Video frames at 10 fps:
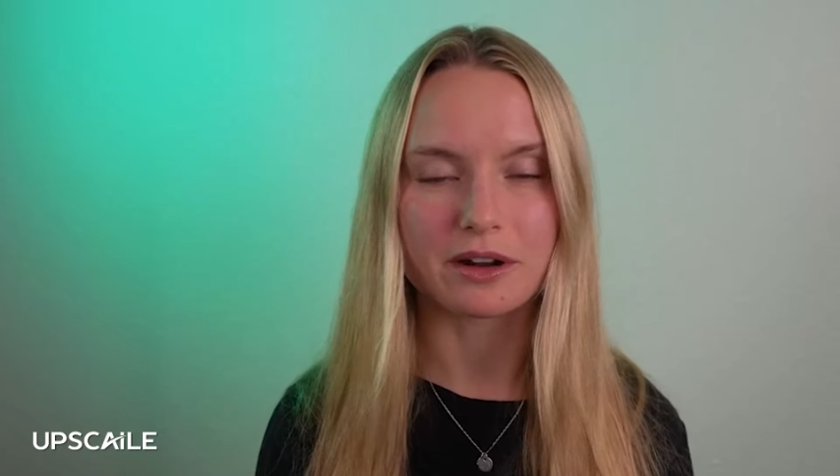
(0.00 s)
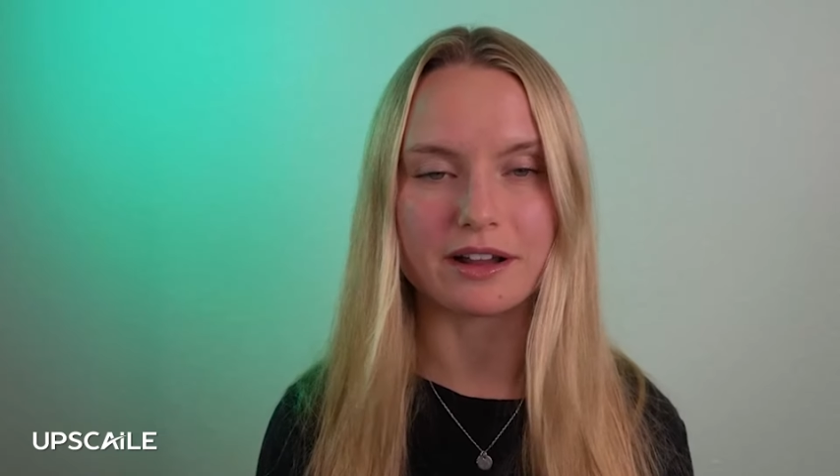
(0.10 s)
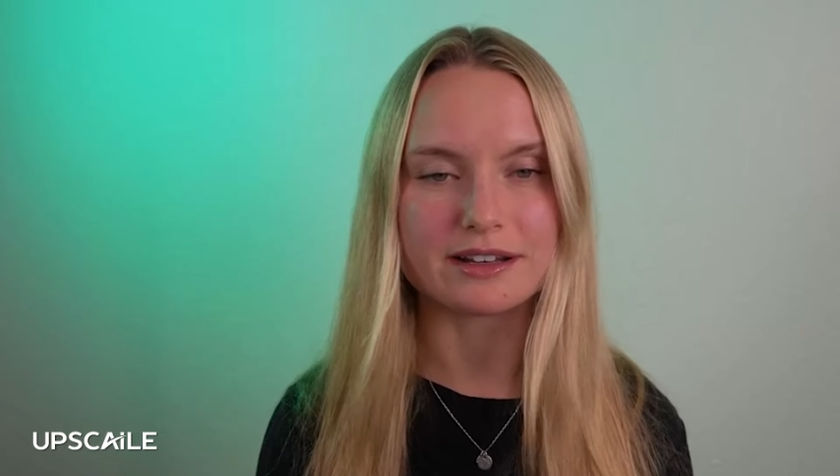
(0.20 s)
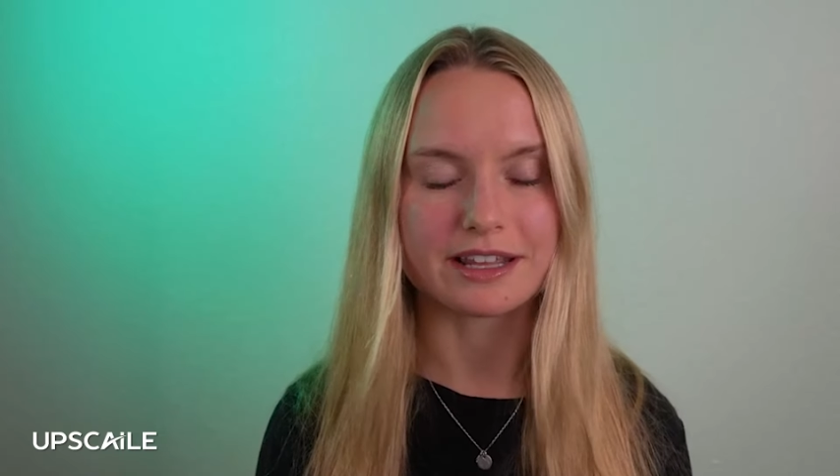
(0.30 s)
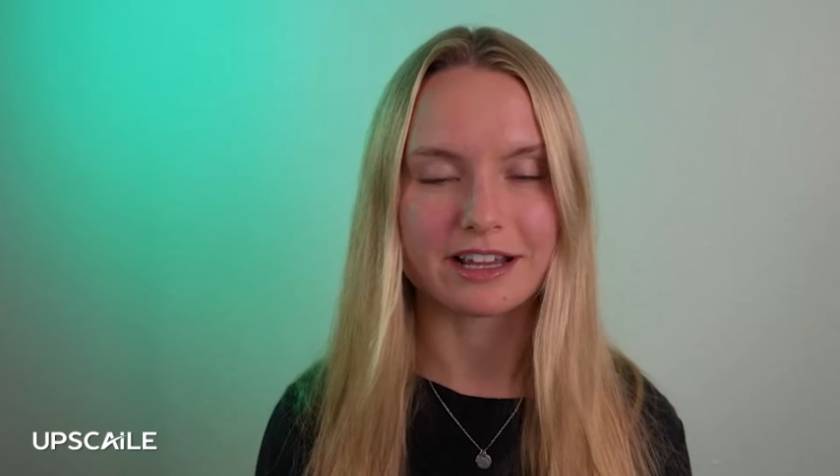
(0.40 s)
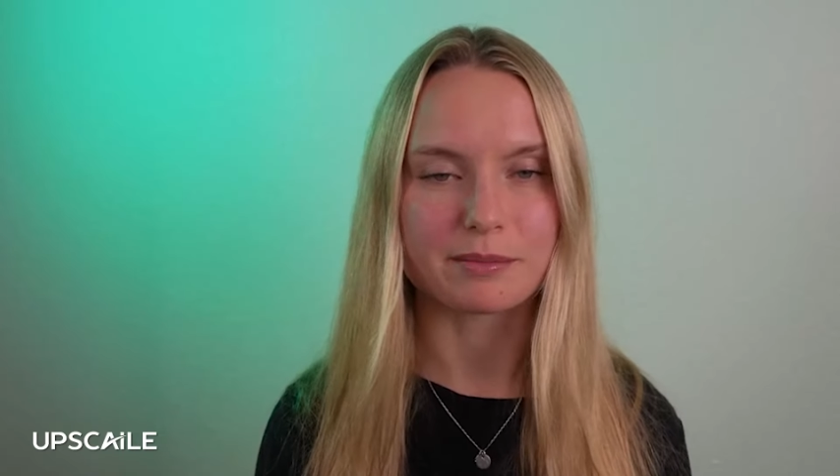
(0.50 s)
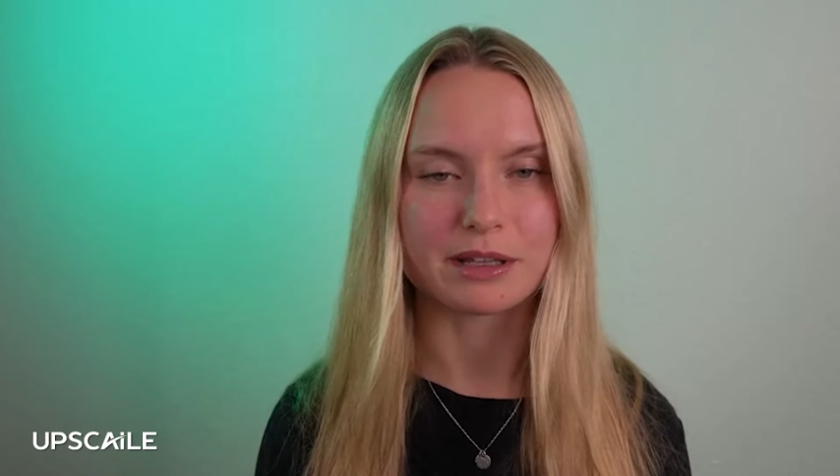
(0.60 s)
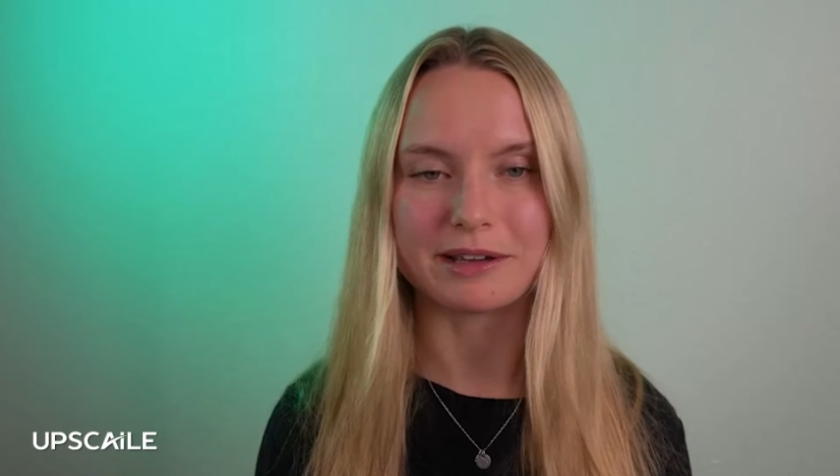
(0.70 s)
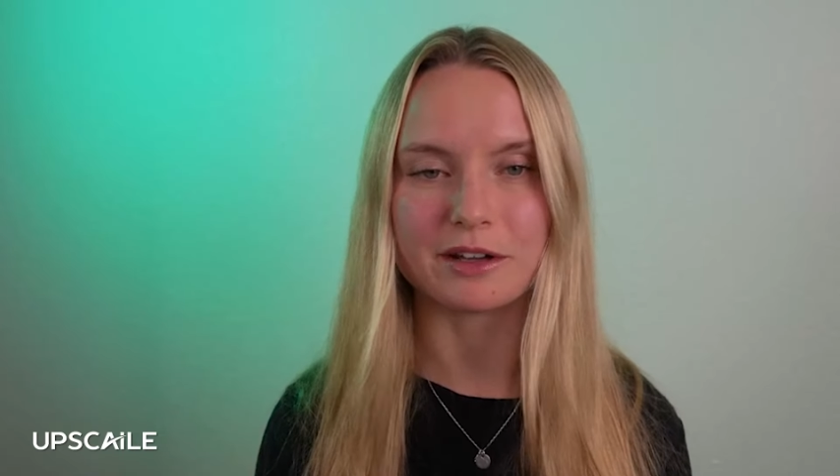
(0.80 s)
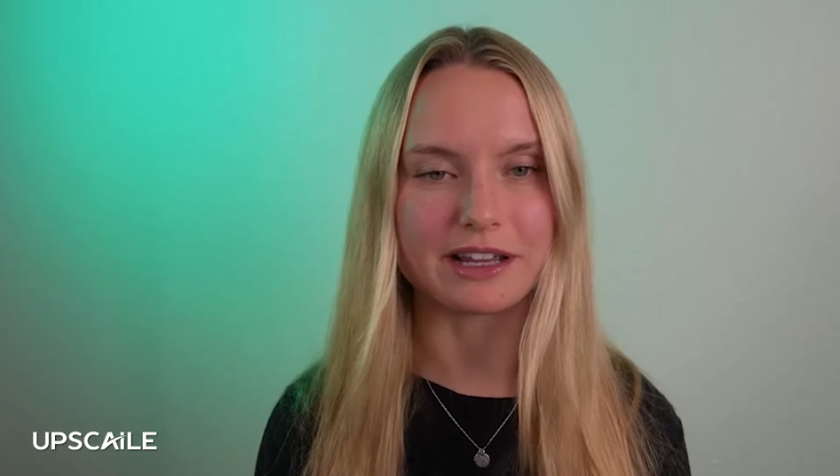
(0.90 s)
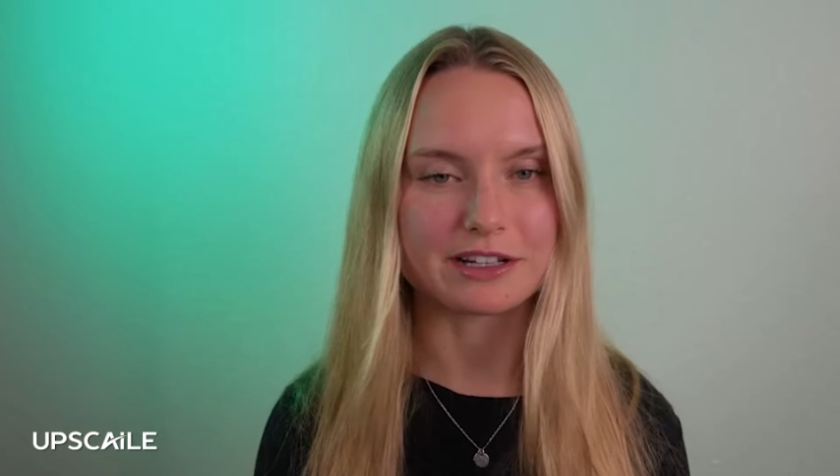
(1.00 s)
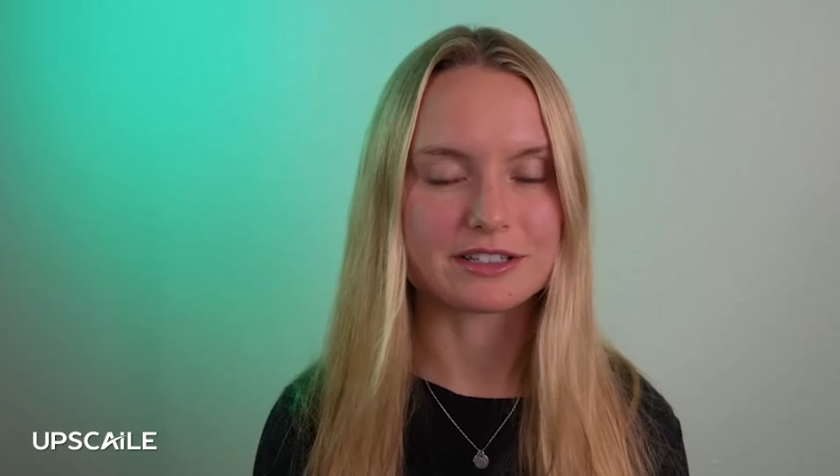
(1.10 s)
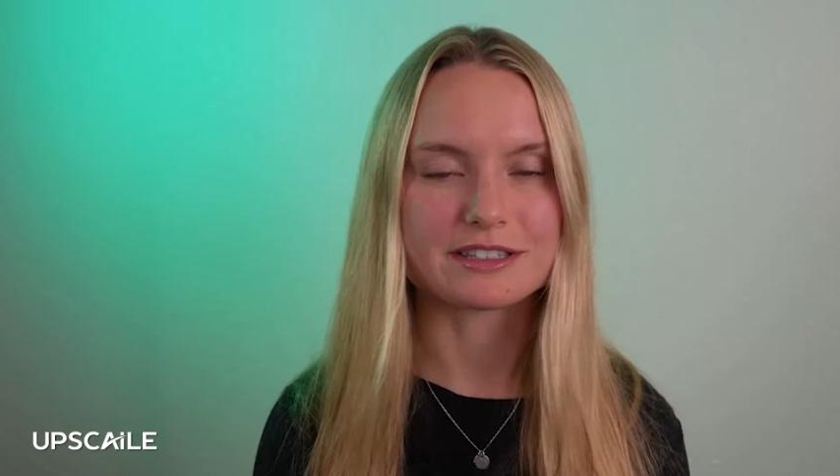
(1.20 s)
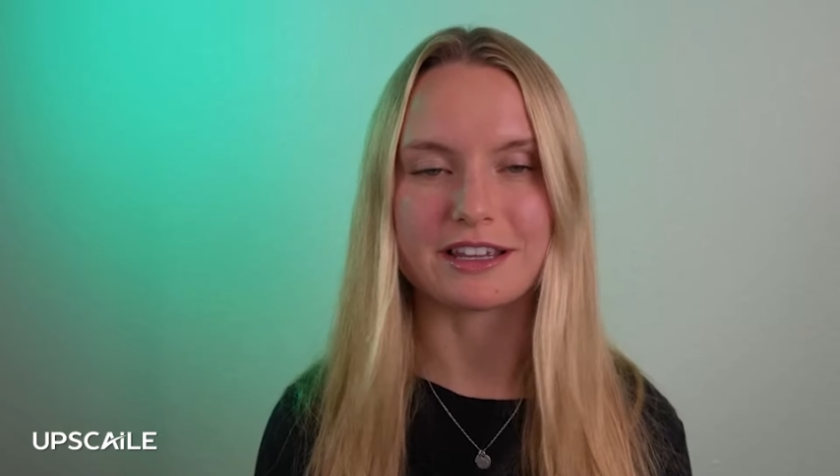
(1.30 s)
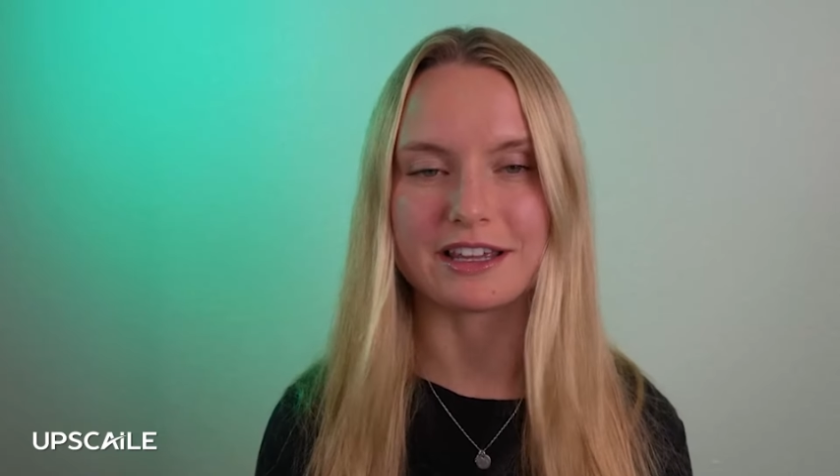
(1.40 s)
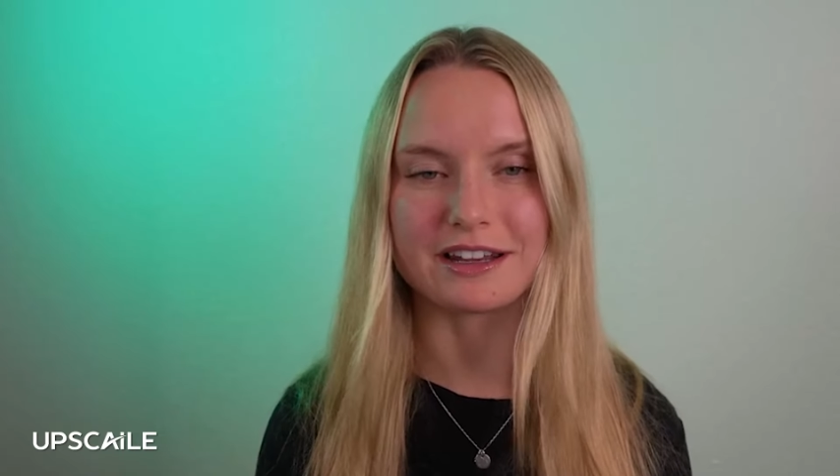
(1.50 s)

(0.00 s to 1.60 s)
on to like build my own agency,